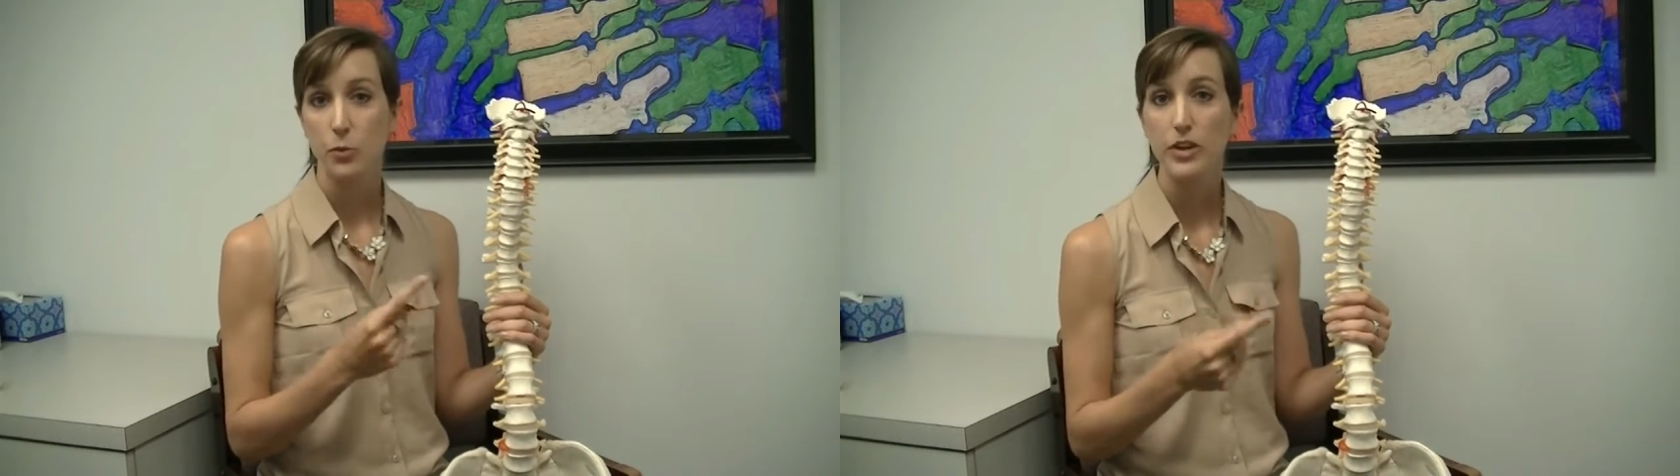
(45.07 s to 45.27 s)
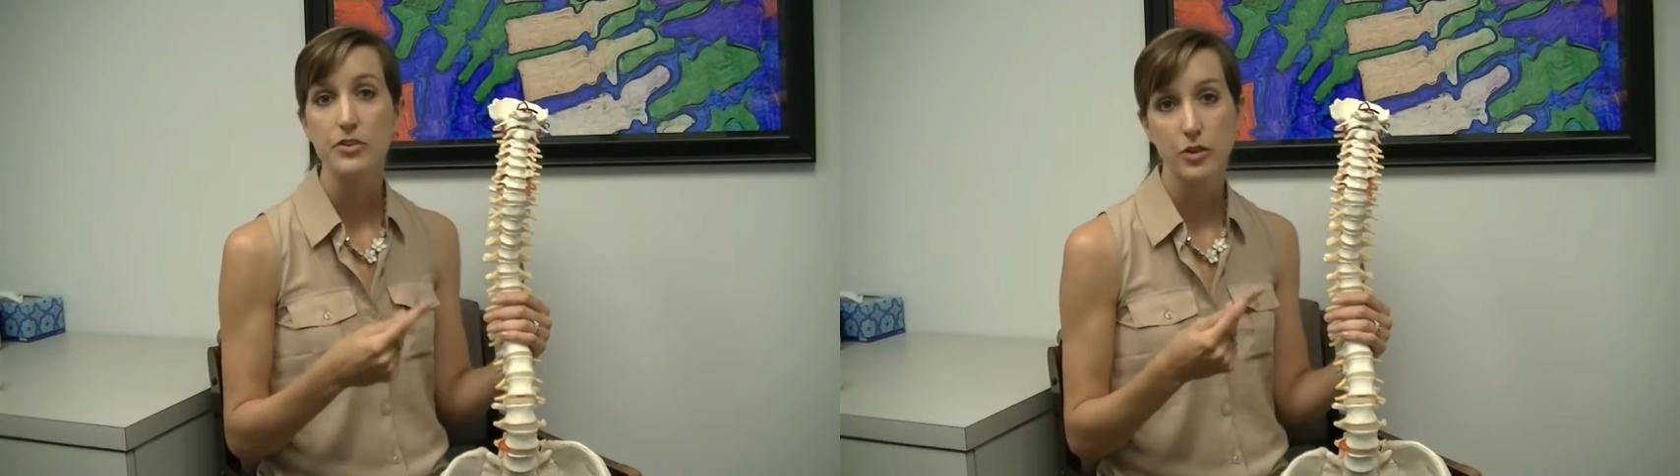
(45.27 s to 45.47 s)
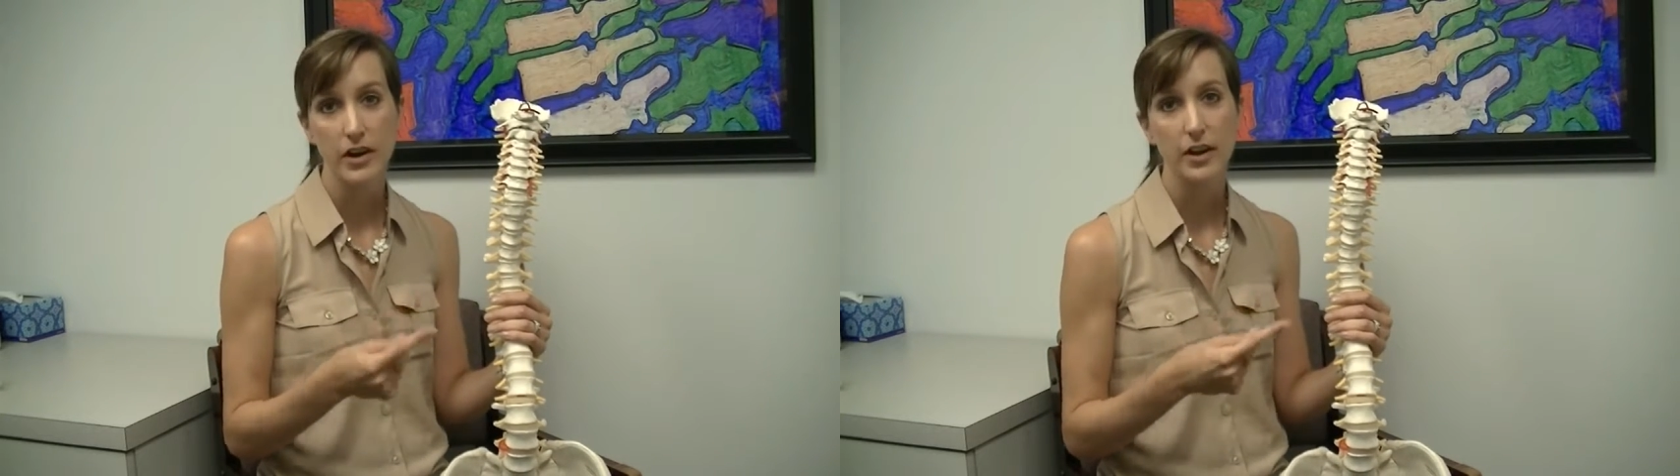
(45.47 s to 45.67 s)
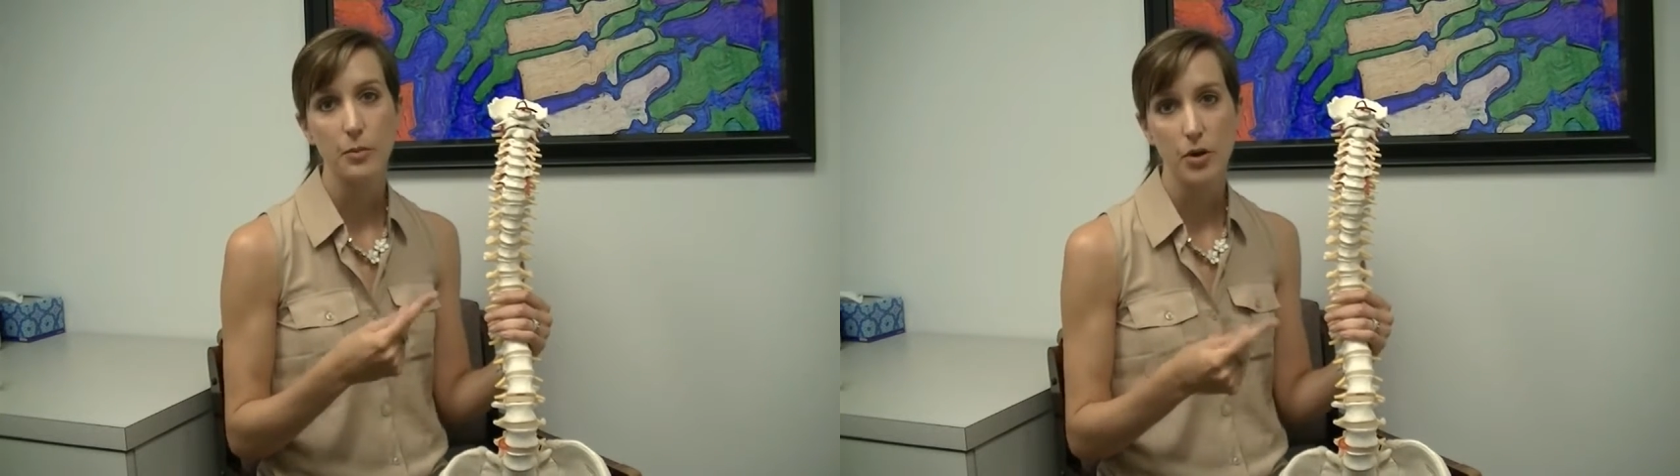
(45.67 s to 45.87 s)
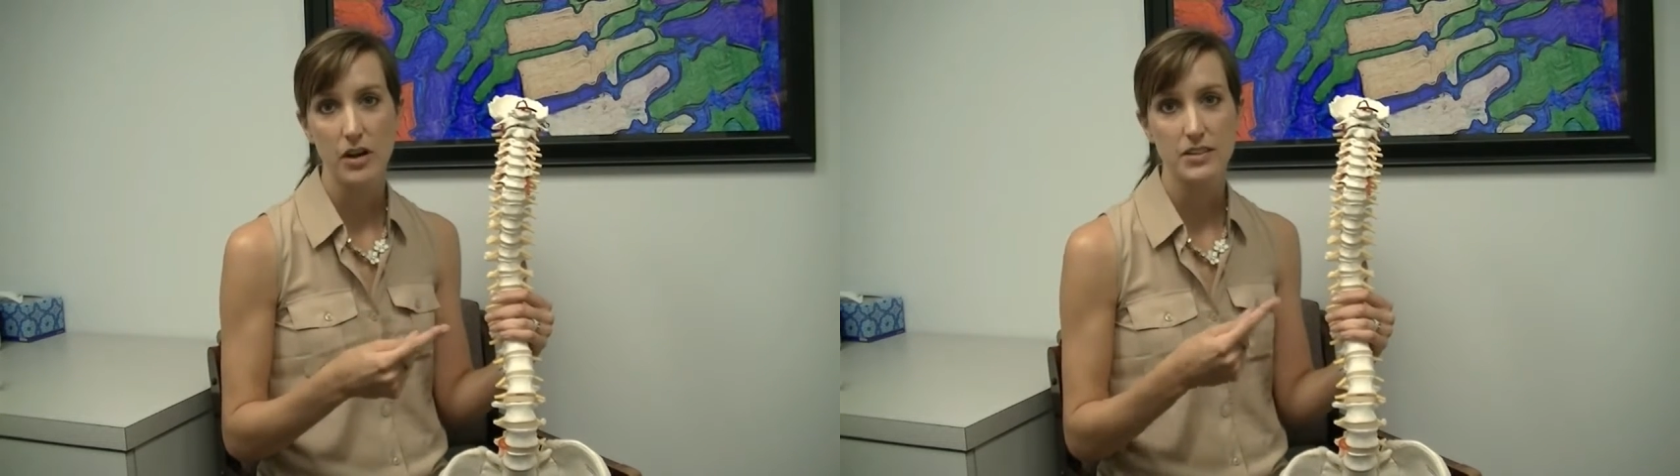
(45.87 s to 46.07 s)
retraining
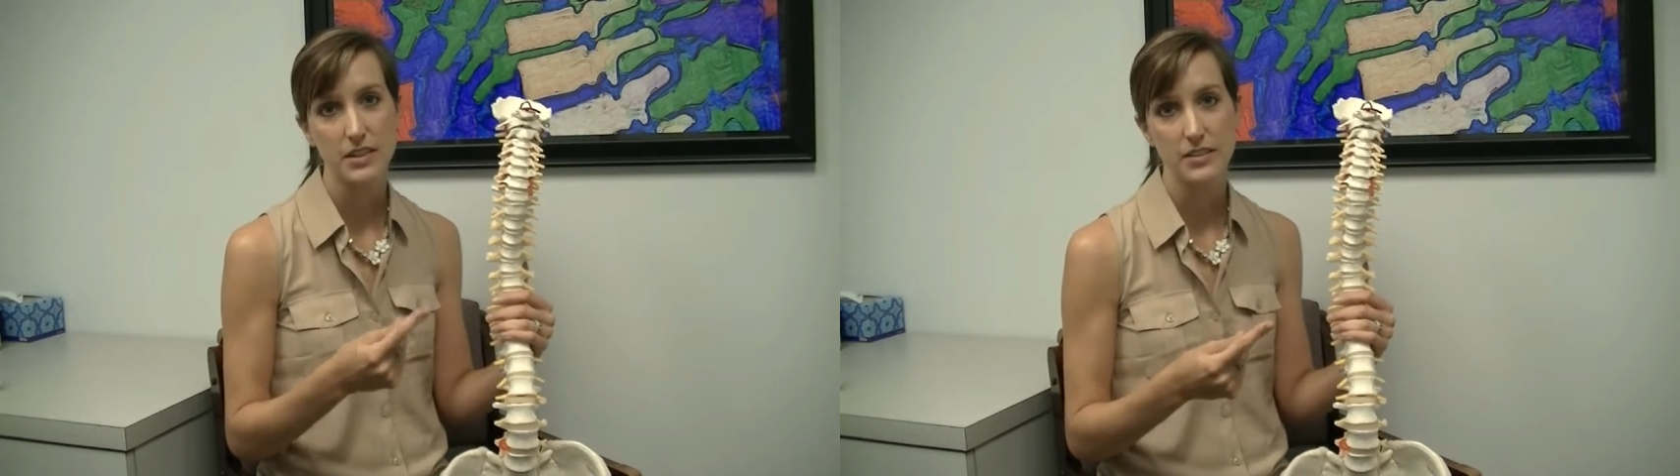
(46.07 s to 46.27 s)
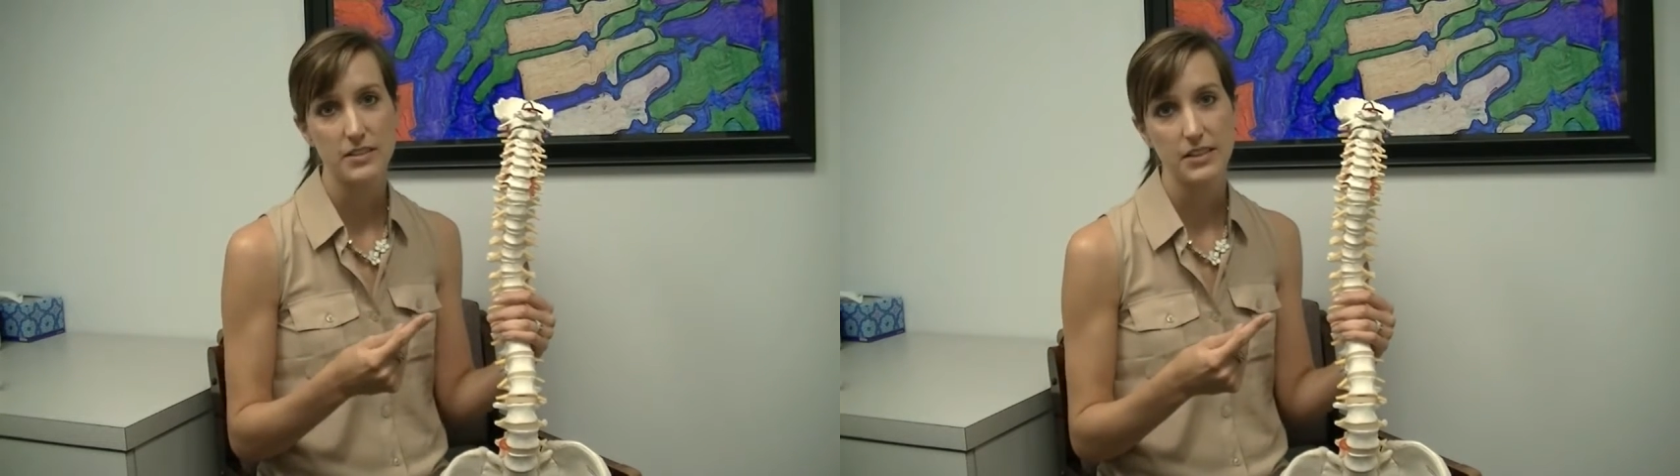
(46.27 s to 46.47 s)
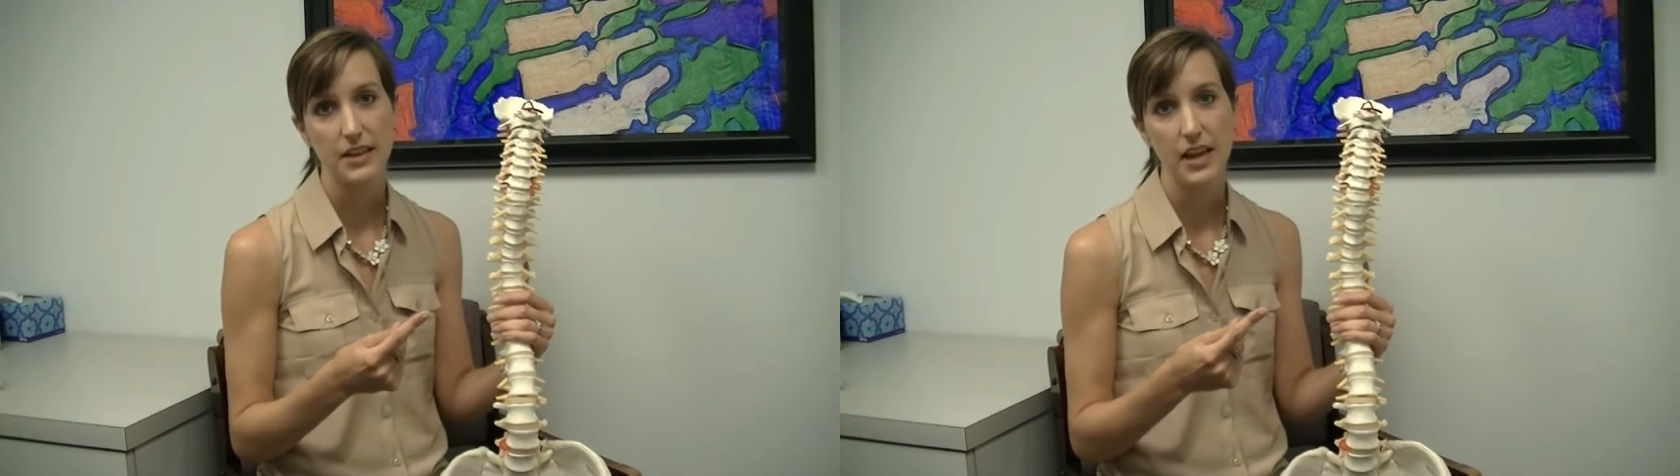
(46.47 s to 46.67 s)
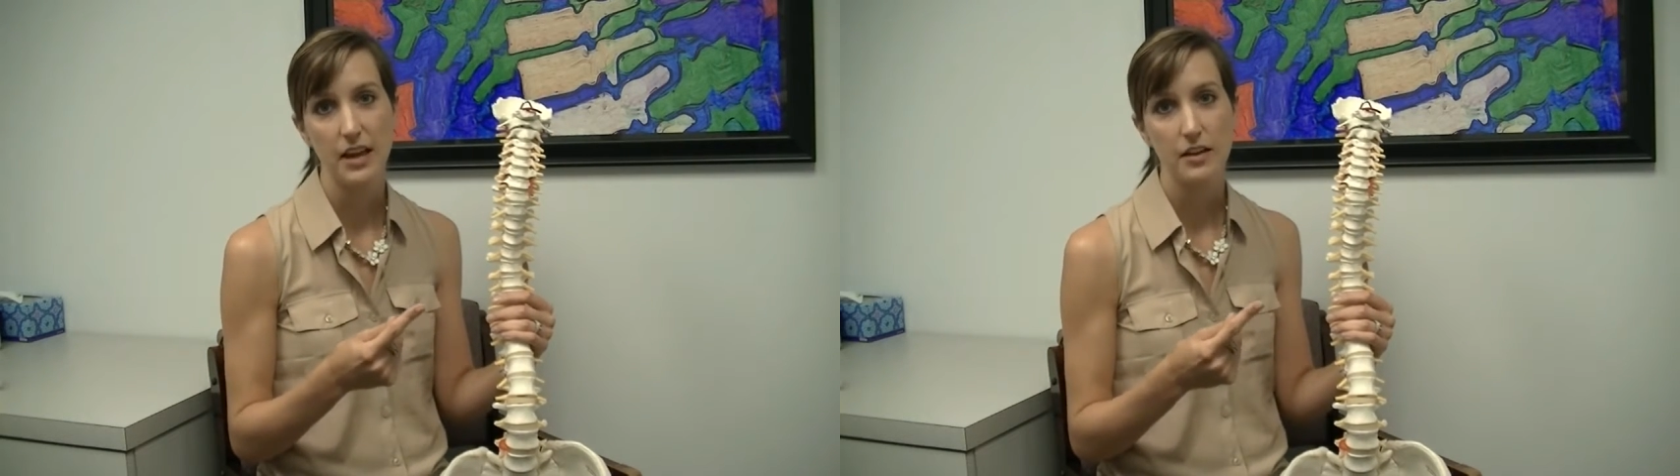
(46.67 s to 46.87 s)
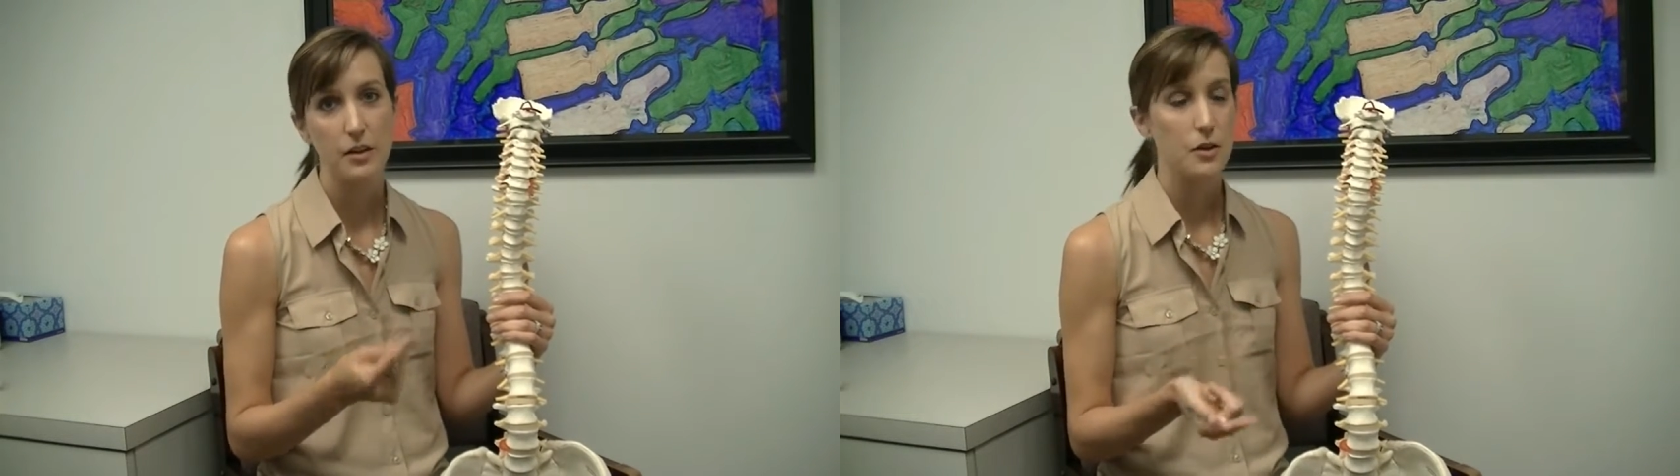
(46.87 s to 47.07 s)
process to get